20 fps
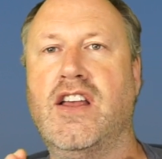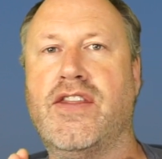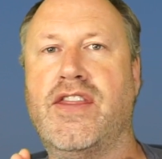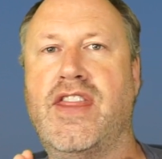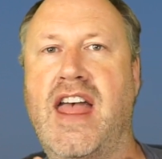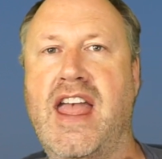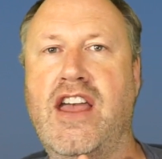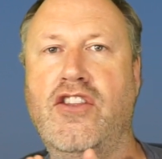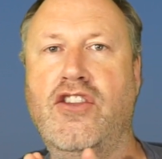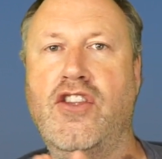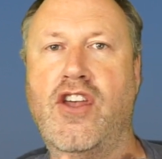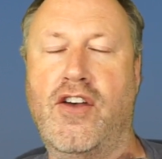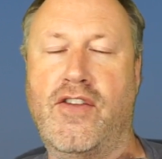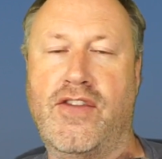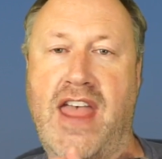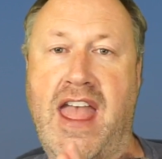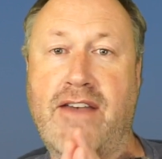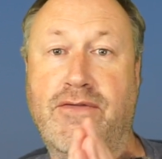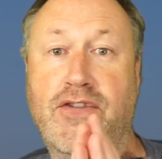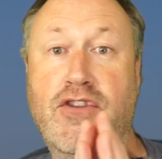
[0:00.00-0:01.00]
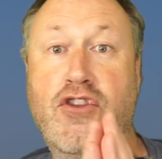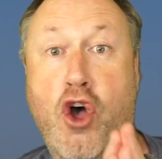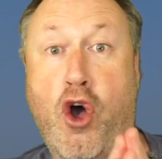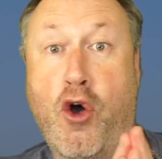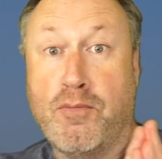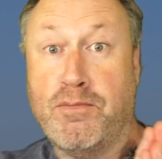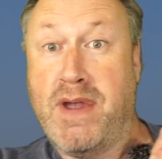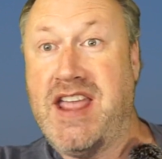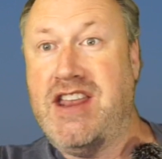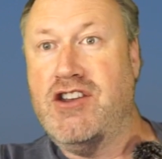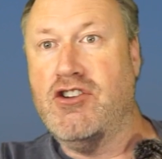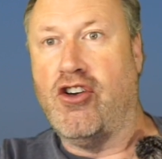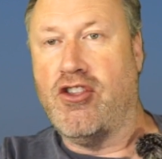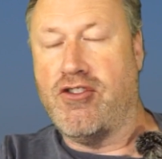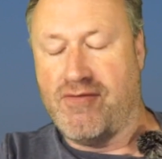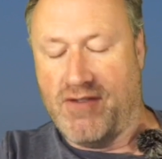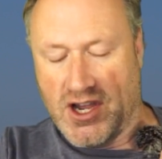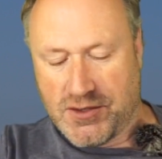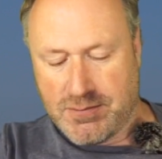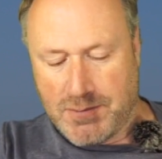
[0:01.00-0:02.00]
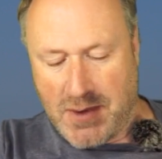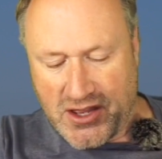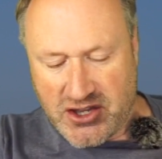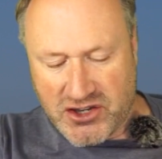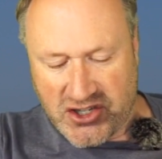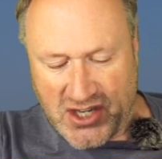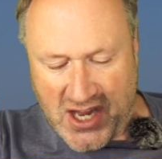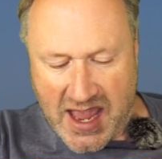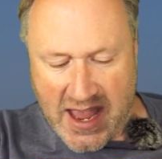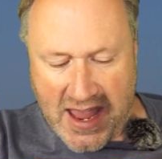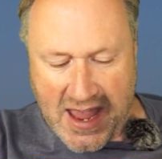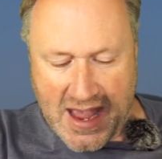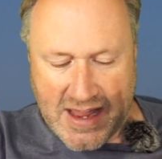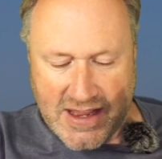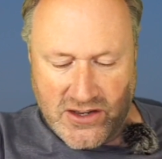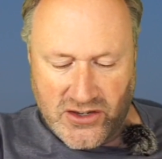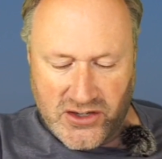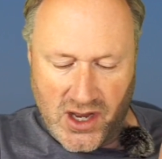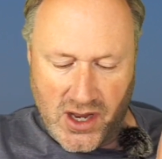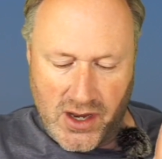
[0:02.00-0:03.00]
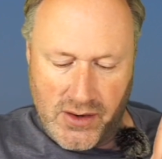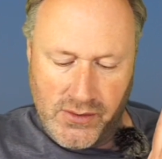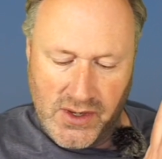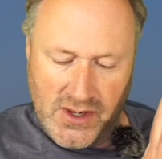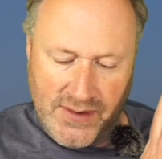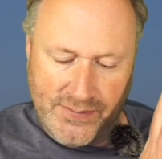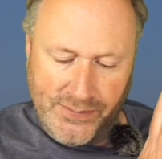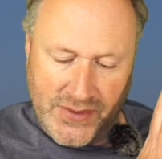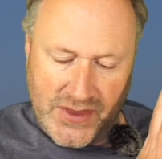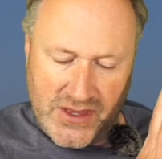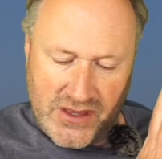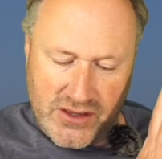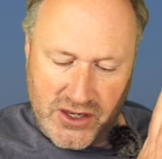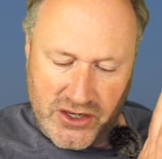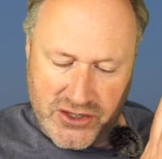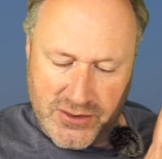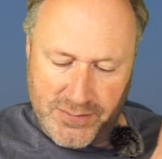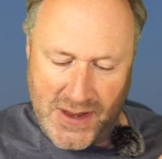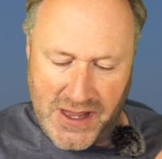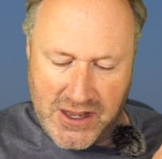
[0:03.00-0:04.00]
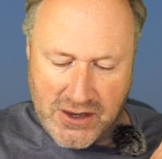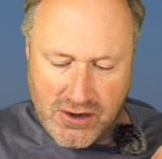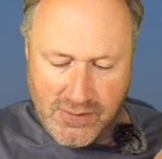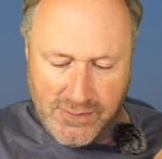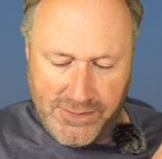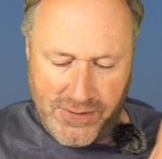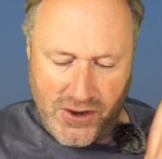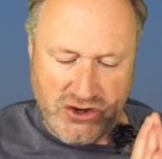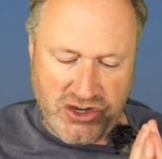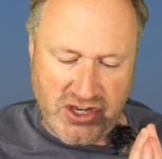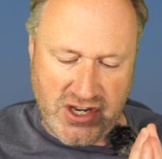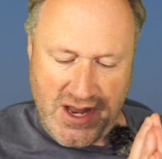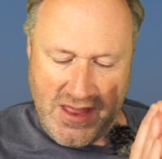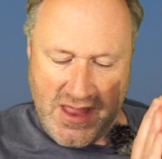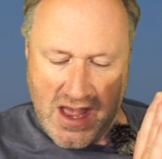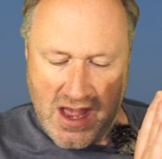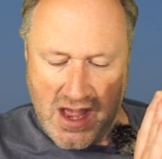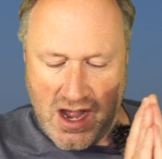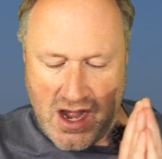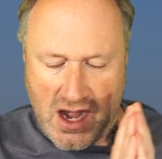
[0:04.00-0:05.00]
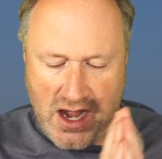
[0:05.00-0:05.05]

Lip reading: They have not been authorised by the CAA. So there's a bit of confusion in there.